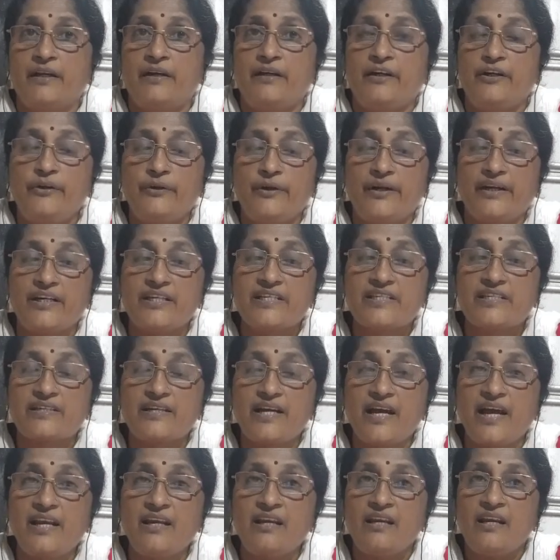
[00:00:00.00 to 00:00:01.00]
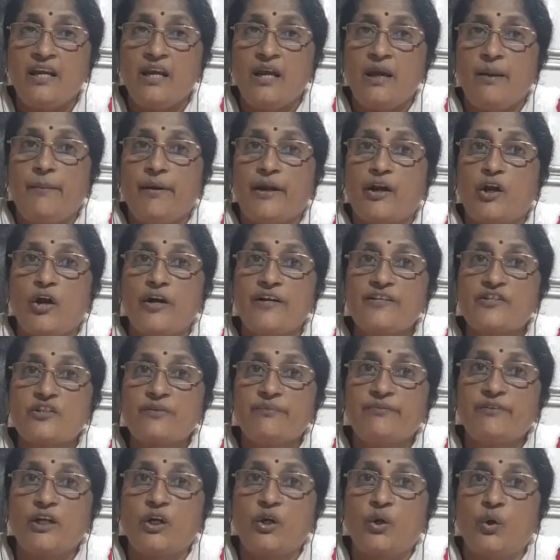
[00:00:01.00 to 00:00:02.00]
Did you understand? Because
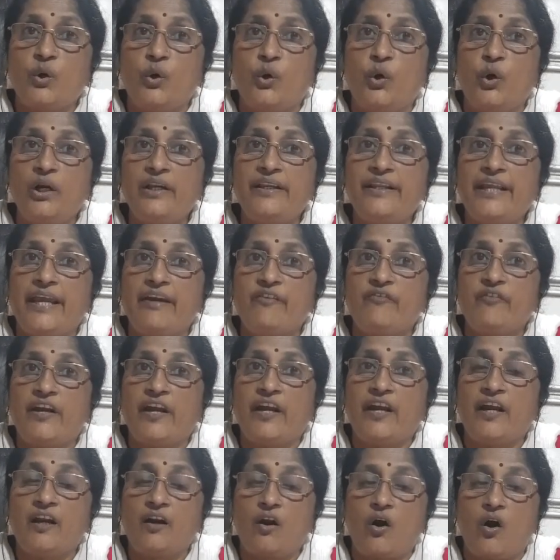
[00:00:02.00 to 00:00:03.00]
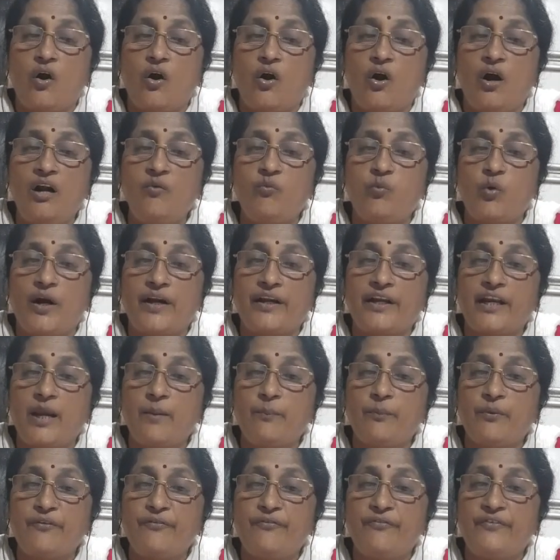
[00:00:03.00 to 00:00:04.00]
of the cold, they wear all what
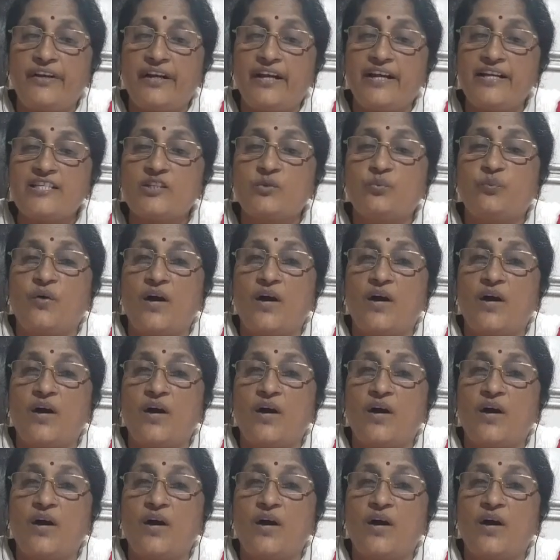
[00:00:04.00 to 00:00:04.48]
type of dress?